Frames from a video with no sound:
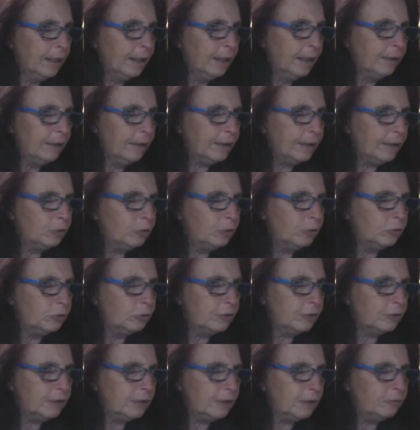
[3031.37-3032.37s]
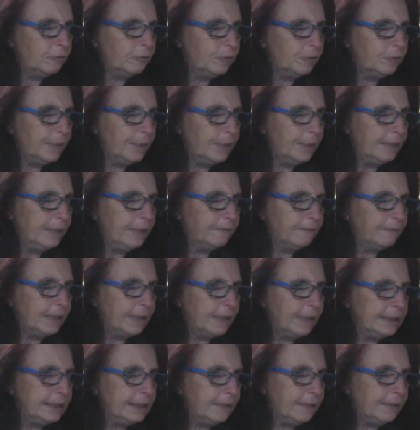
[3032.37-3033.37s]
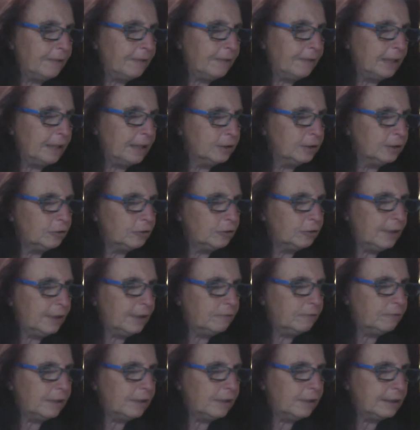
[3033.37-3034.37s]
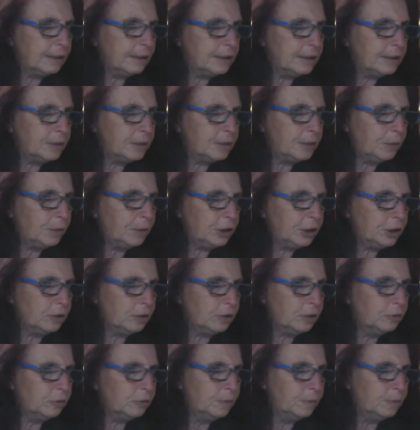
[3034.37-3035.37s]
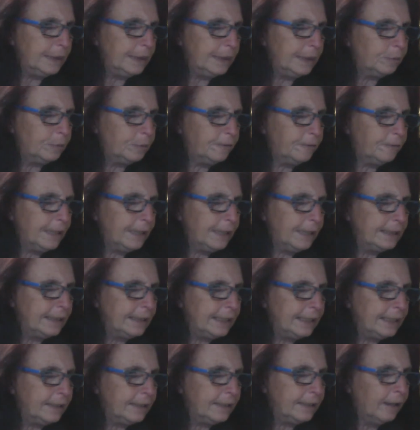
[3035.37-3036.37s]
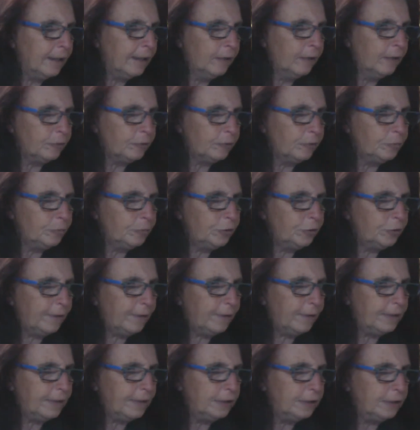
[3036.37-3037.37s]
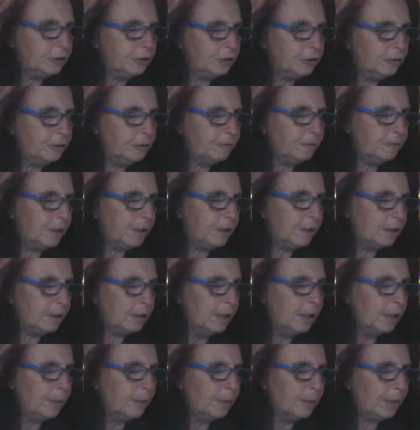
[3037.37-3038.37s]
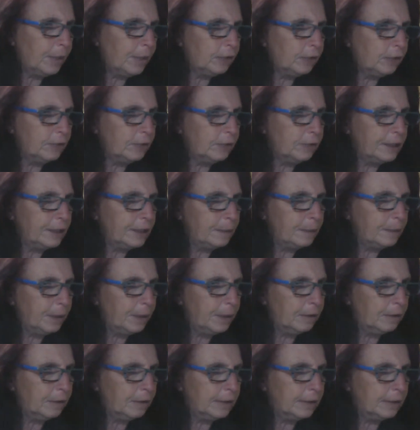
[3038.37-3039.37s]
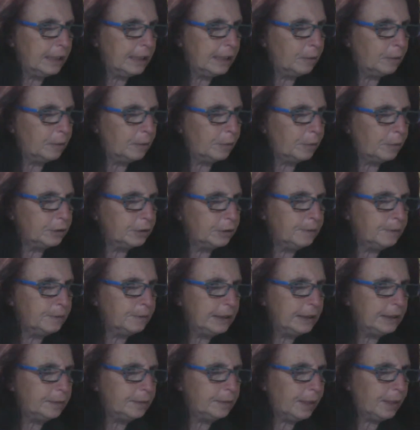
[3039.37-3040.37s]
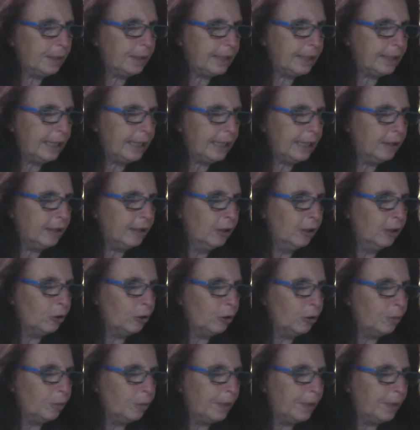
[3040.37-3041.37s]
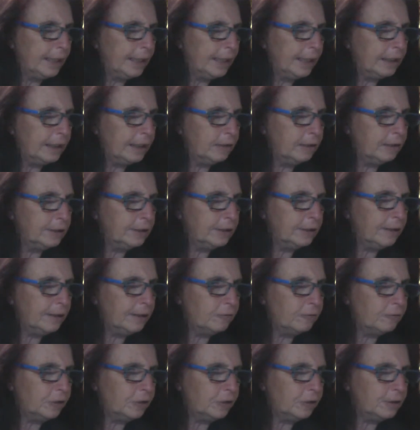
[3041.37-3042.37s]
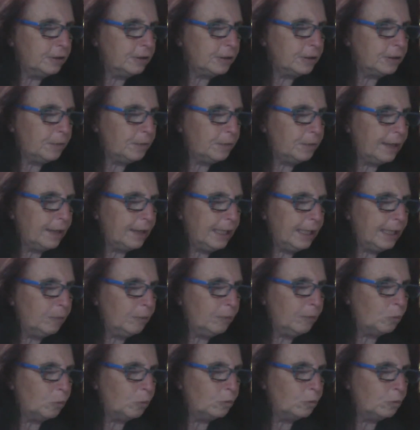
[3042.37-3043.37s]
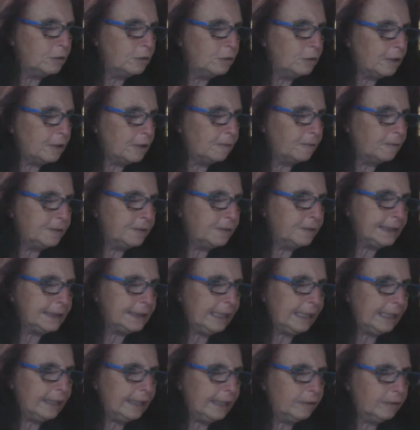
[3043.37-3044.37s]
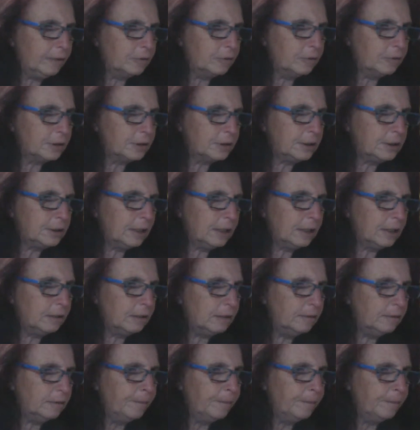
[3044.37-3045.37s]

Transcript: They all grow from invasive underground runners, which are normally prevented from travelling too far by growing the plant in a bottomless bucket or by enclosing the roots within walls of slate or stone,